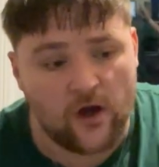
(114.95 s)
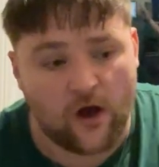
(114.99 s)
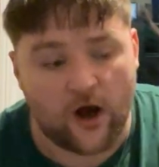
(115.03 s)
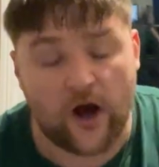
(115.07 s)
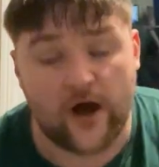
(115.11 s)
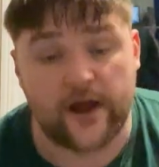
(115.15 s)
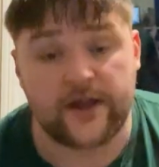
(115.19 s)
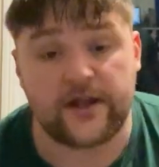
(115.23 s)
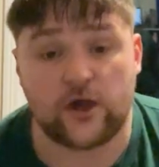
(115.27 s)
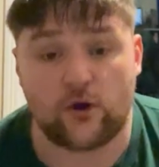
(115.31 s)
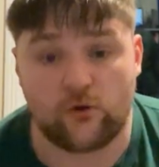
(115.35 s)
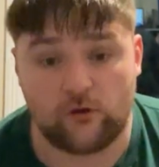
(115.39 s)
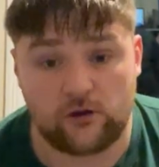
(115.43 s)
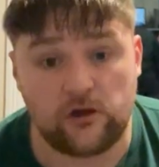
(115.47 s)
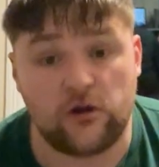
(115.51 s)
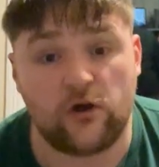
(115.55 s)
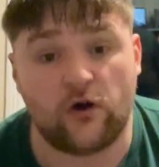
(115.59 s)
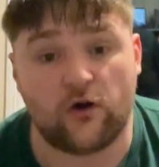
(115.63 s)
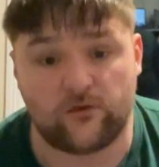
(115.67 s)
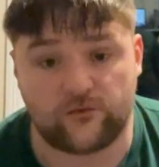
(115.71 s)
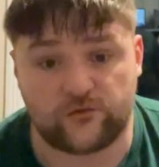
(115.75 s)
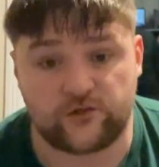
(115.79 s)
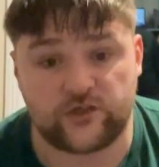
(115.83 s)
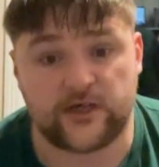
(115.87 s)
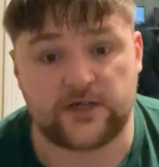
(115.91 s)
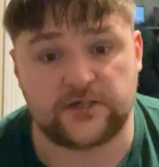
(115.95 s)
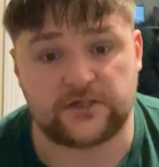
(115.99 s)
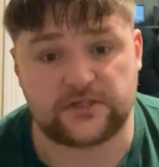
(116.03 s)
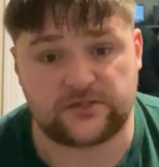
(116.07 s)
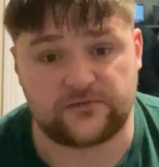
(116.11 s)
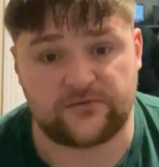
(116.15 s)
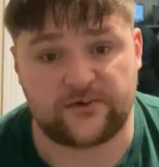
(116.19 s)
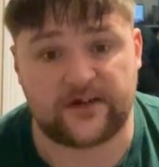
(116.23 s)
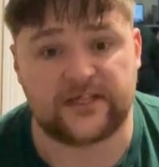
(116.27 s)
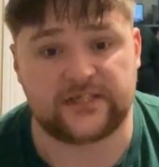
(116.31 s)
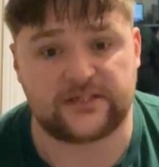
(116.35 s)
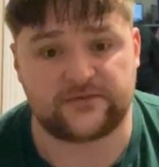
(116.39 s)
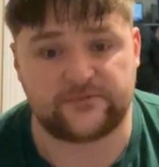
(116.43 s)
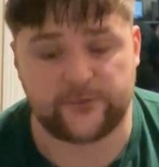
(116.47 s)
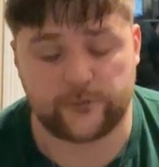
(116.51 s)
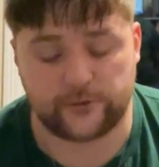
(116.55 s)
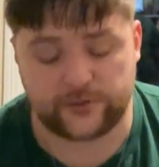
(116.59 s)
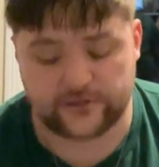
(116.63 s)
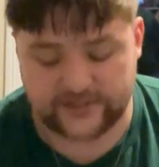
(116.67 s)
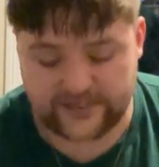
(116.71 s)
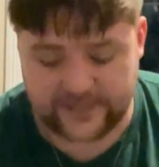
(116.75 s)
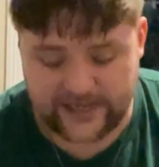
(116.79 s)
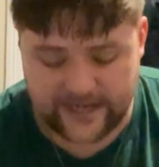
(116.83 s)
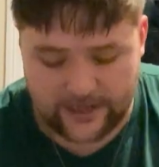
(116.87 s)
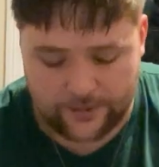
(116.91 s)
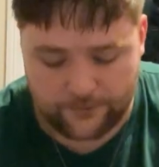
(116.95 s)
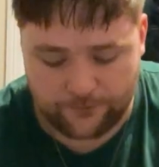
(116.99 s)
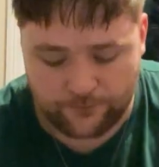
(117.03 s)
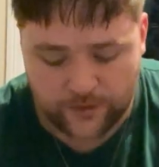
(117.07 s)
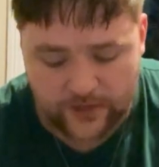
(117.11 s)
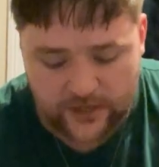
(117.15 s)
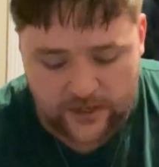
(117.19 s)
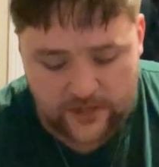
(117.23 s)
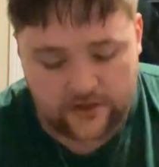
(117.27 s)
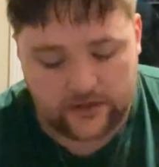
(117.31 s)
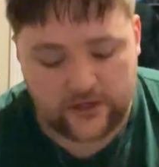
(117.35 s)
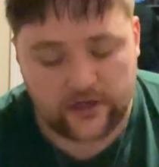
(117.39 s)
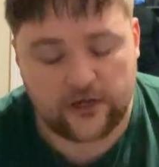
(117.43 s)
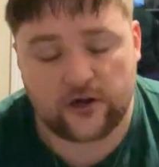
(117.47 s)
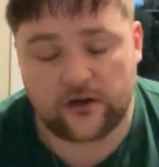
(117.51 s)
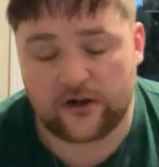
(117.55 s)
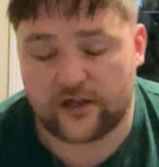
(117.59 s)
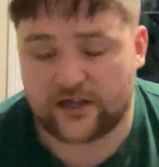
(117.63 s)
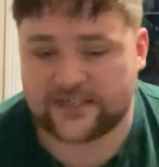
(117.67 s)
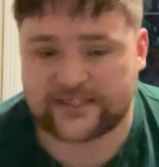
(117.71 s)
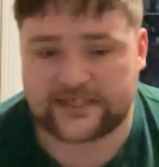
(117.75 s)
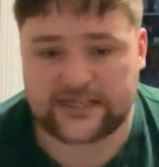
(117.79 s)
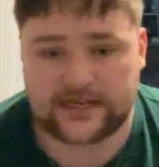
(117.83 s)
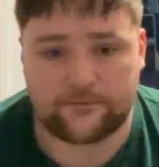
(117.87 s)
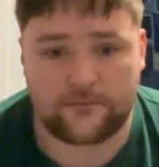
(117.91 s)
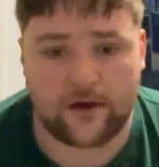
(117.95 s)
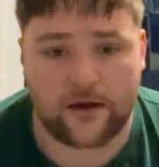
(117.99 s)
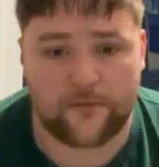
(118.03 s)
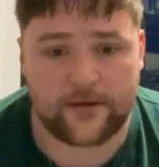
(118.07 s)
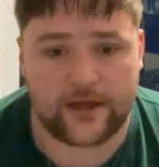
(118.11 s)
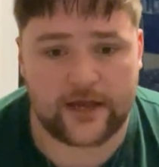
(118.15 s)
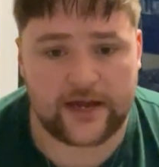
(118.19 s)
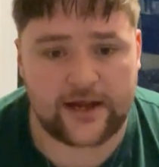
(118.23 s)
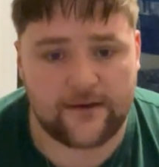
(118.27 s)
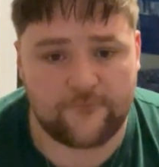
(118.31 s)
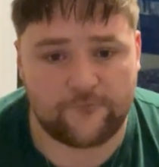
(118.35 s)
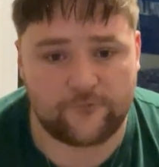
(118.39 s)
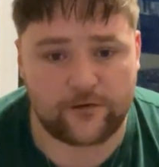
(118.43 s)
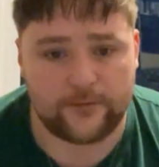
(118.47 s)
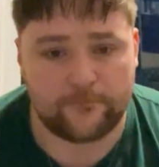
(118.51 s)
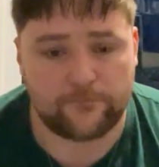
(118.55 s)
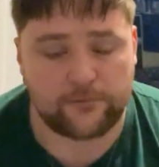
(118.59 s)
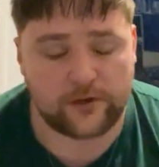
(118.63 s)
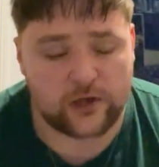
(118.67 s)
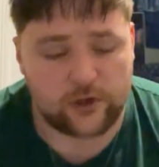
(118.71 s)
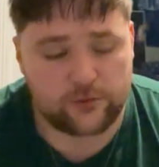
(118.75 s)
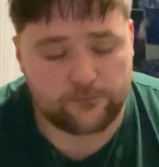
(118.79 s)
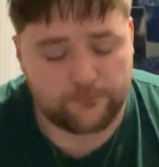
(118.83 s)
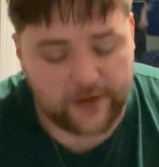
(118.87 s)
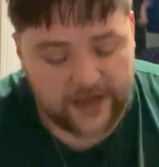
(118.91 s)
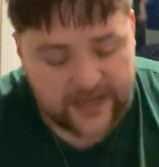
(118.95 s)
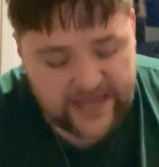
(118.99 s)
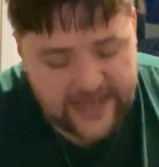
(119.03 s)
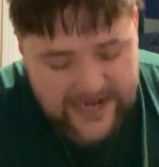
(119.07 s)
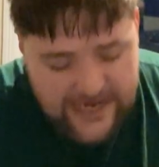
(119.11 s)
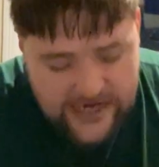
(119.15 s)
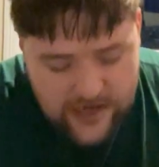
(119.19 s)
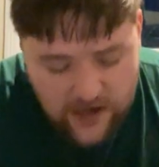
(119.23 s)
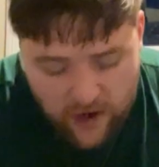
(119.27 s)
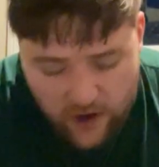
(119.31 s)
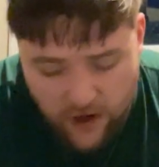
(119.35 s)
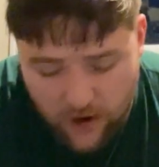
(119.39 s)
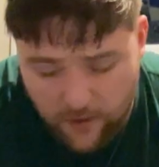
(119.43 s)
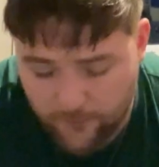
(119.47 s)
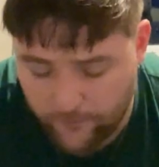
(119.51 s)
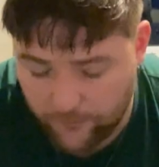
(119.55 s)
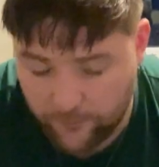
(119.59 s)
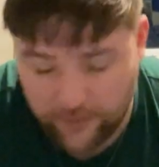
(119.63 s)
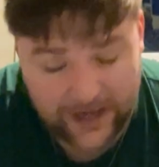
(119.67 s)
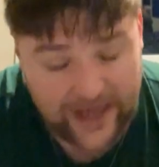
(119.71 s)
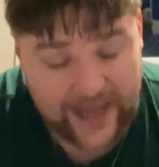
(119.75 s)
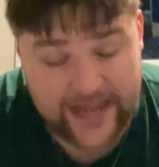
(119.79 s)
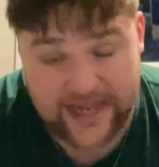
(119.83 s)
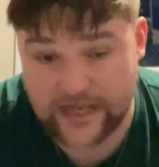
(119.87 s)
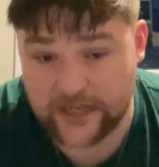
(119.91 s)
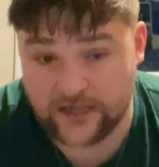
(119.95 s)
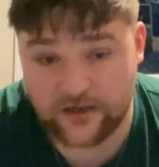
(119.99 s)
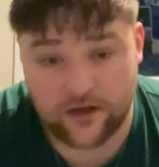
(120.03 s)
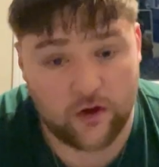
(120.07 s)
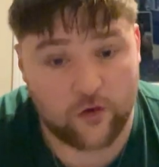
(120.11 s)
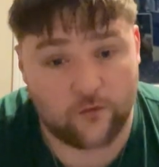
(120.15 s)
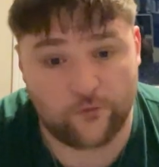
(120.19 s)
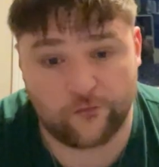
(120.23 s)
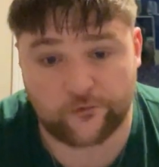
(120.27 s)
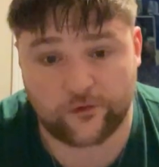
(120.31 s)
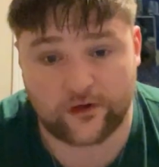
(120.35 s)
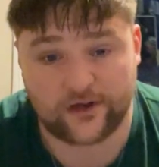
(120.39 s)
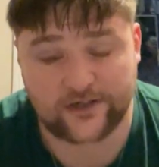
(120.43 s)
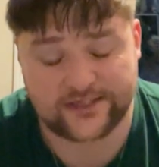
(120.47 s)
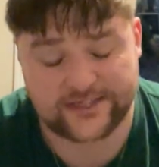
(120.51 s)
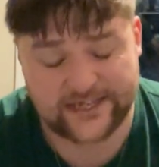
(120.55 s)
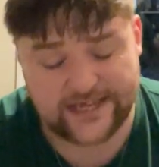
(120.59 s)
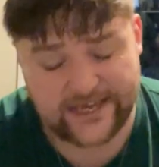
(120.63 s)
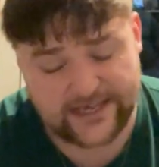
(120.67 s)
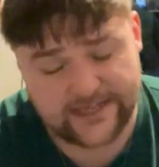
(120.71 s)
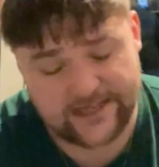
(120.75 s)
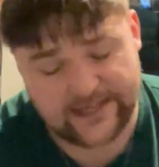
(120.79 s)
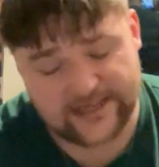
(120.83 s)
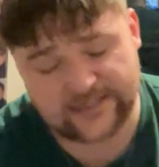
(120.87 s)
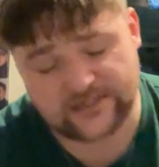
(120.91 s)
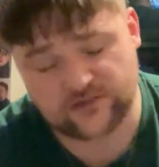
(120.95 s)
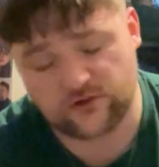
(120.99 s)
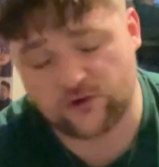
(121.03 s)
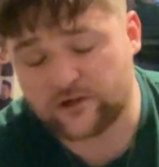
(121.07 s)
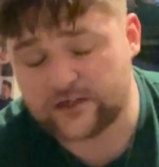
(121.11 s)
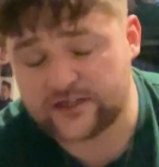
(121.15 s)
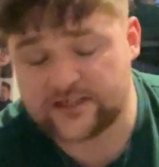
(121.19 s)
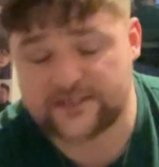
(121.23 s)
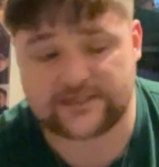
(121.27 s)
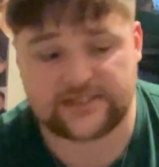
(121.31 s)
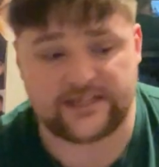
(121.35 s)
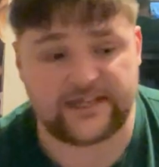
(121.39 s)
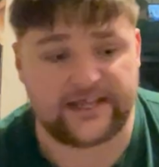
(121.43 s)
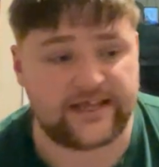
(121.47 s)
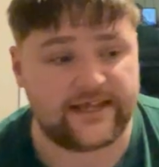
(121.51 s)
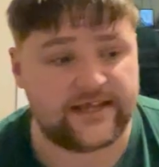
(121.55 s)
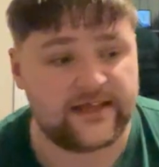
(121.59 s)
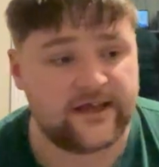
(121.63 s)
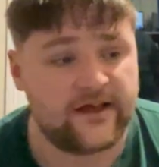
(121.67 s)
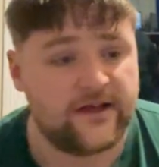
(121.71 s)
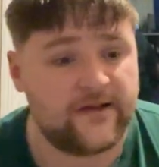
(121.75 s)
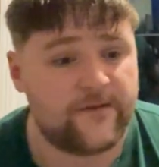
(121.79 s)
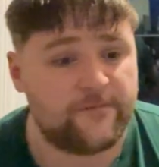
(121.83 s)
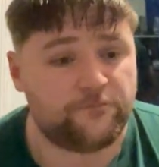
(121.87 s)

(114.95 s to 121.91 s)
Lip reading: I know a lot of Chelsea fans feel the same. You know, like I said, he might be a lovely bloke, but he can't play in goal for us. He is honestly...